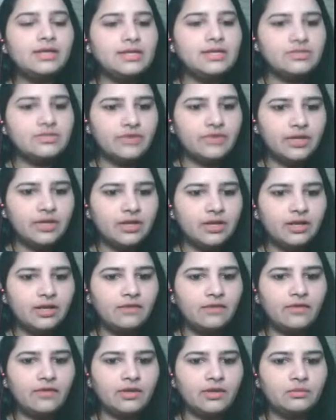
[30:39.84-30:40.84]
is
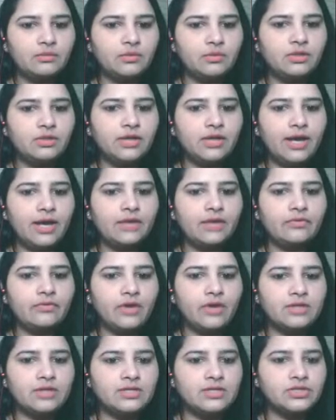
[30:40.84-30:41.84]
readily available
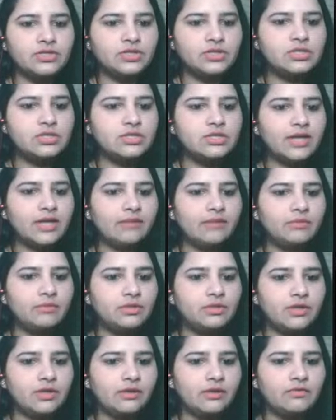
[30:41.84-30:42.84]
and transactions
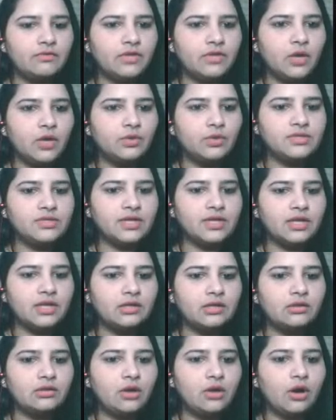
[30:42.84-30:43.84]
can be done without a
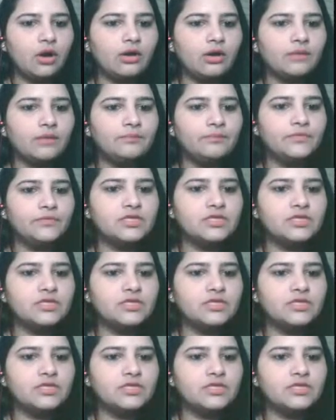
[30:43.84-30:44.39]
second thought.